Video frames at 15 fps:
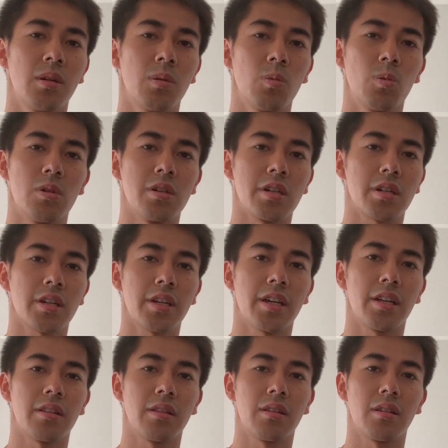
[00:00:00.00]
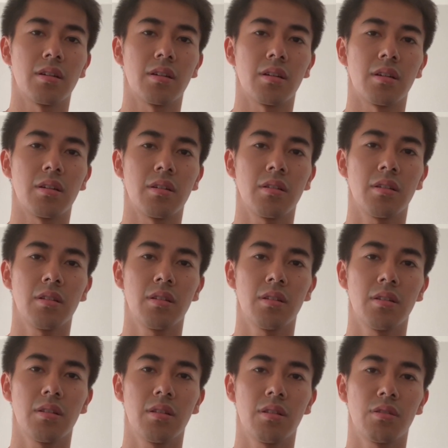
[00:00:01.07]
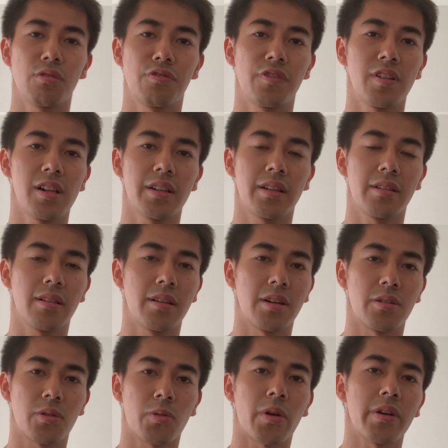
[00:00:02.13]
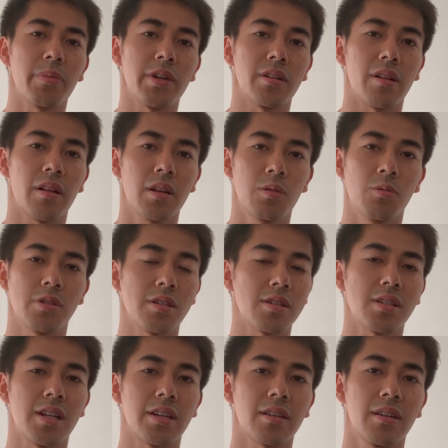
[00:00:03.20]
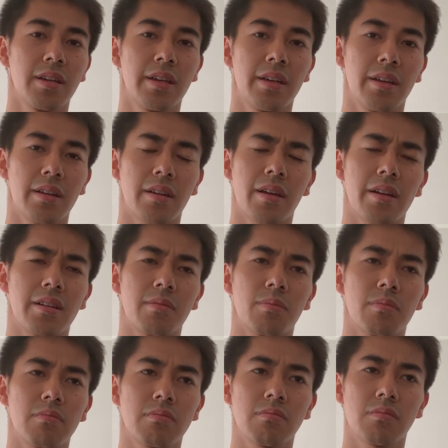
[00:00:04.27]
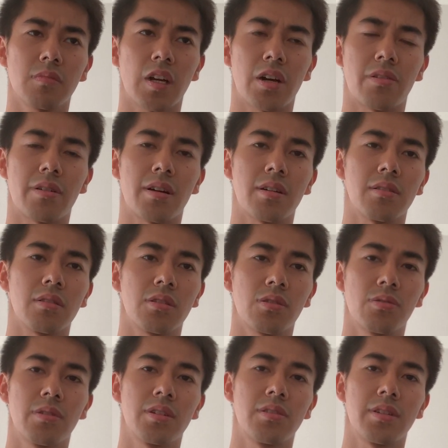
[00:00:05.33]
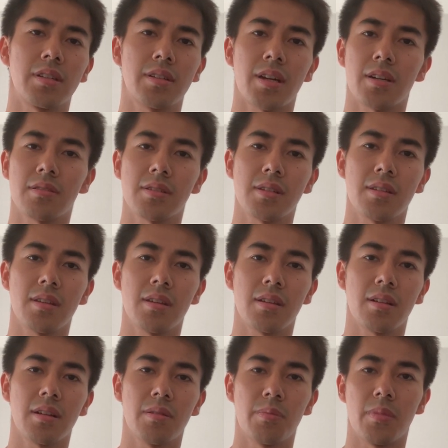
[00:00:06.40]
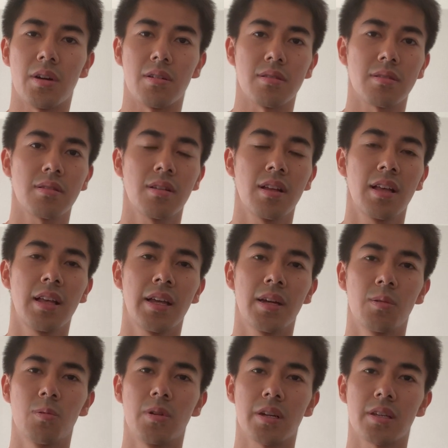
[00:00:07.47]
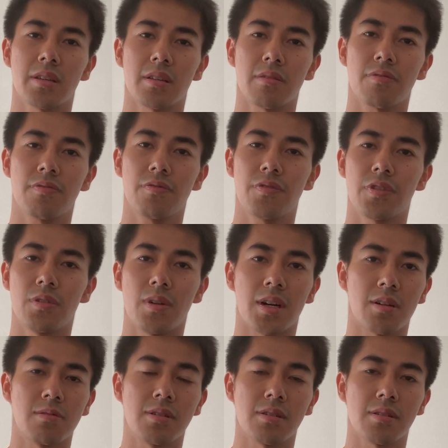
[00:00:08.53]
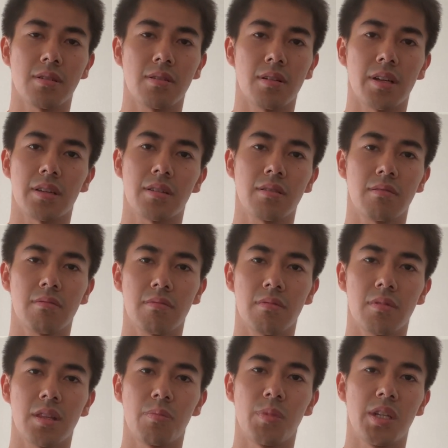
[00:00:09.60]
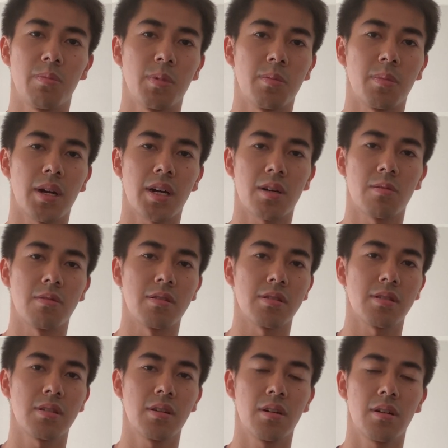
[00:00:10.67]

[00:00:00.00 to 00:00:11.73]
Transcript: work and to fill the requirement, which is like getting around 200,000 yen a month, working few hours, like the minimum hours